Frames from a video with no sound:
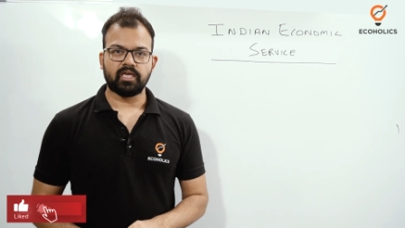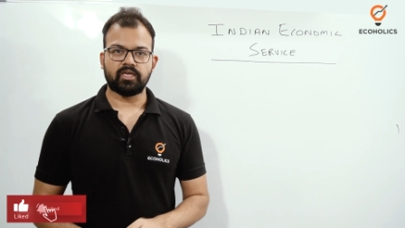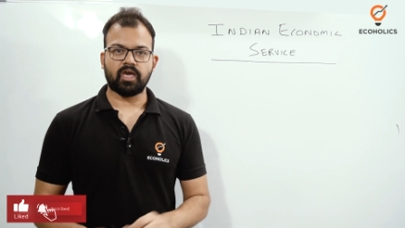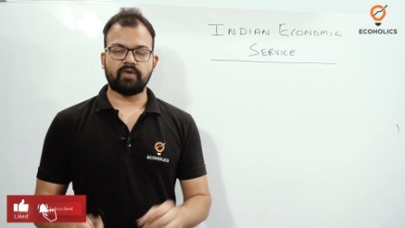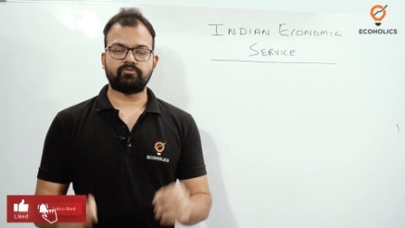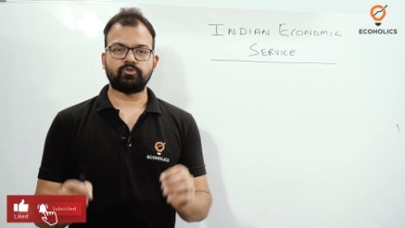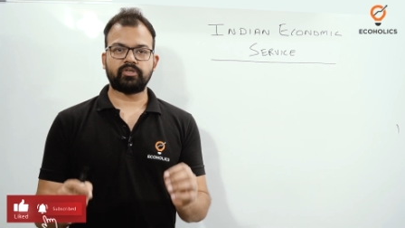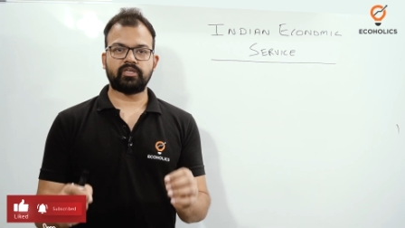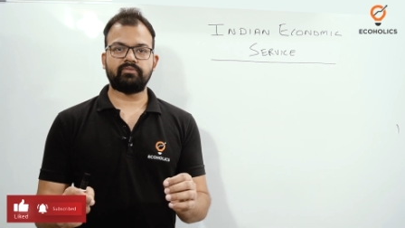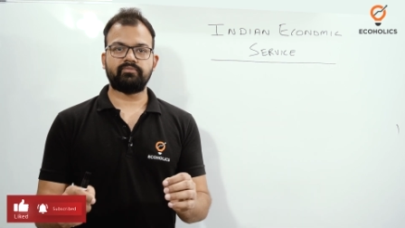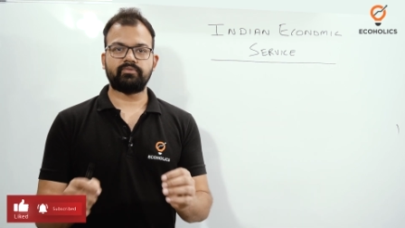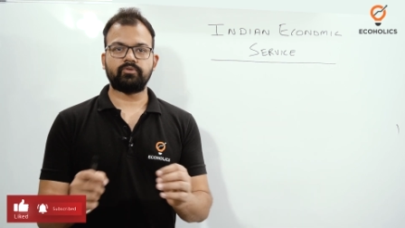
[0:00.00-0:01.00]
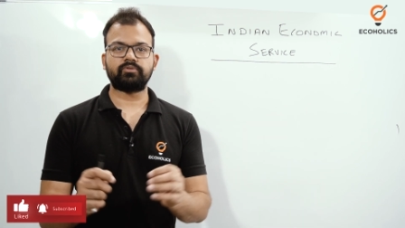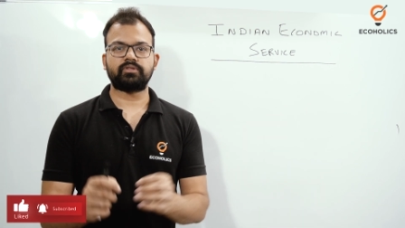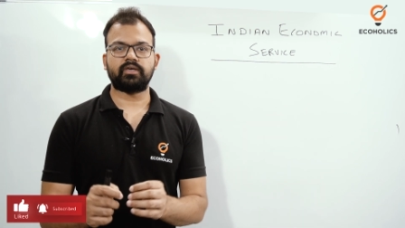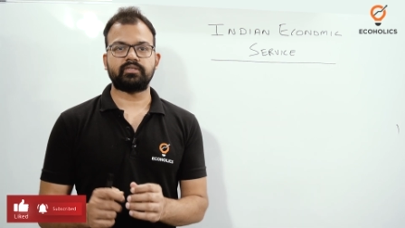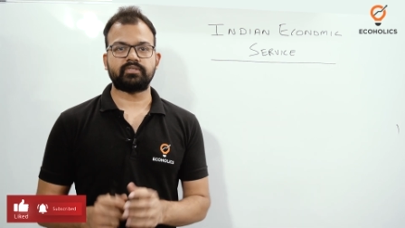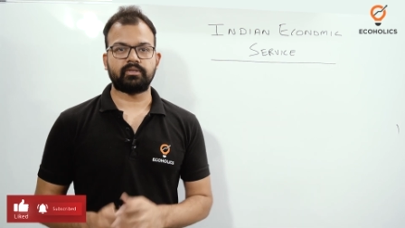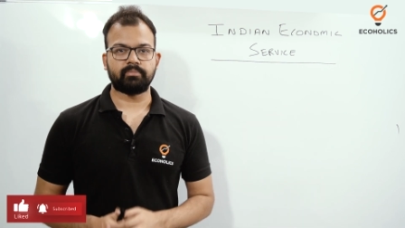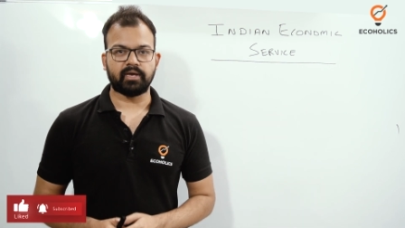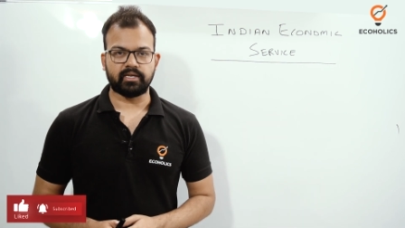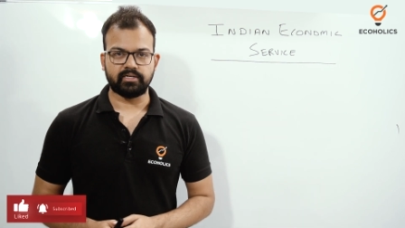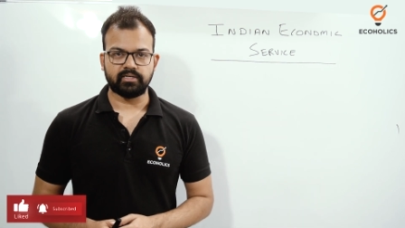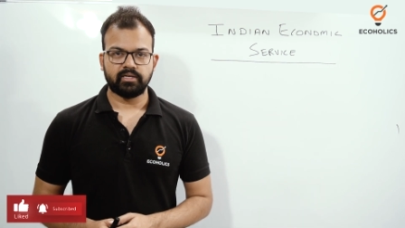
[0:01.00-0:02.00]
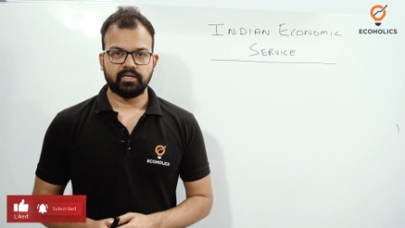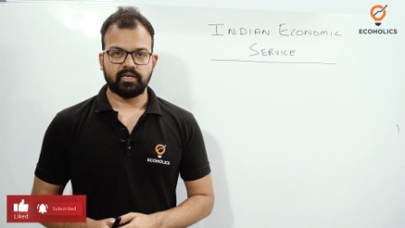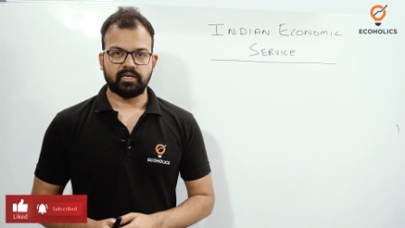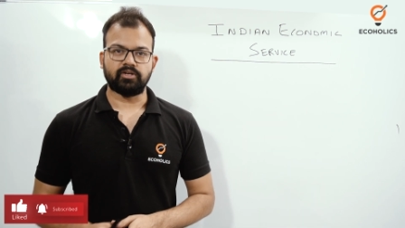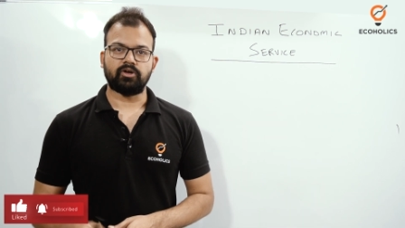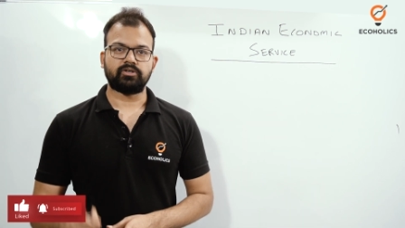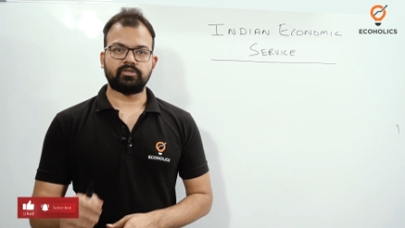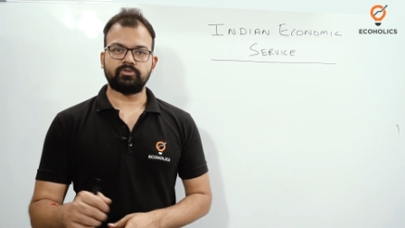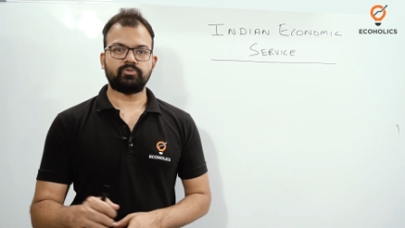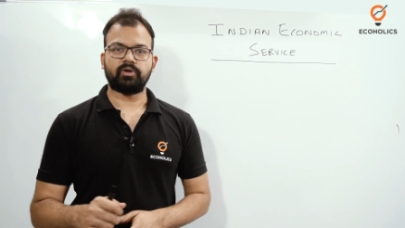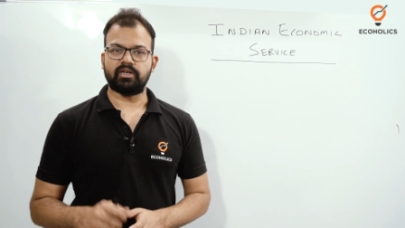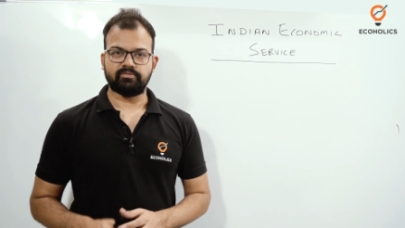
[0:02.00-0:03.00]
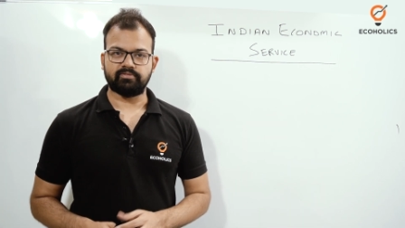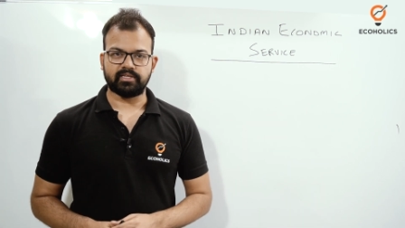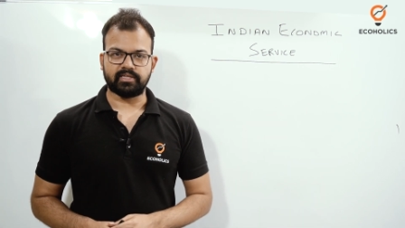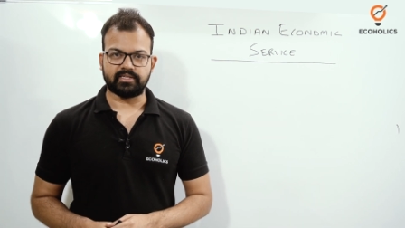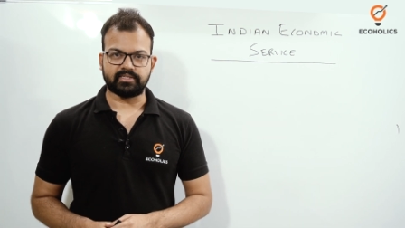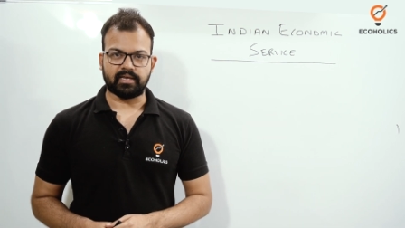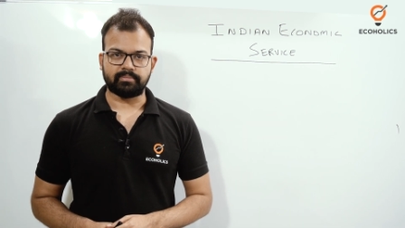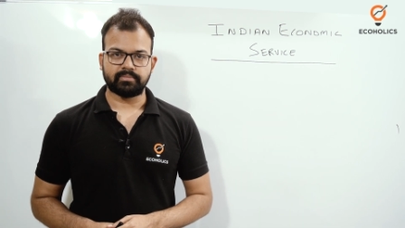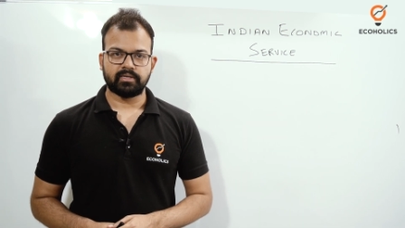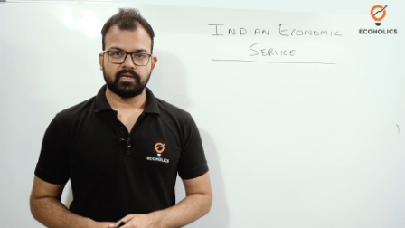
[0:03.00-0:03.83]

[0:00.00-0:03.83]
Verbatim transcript: you have to keep few things in mind in order to qualify the exam.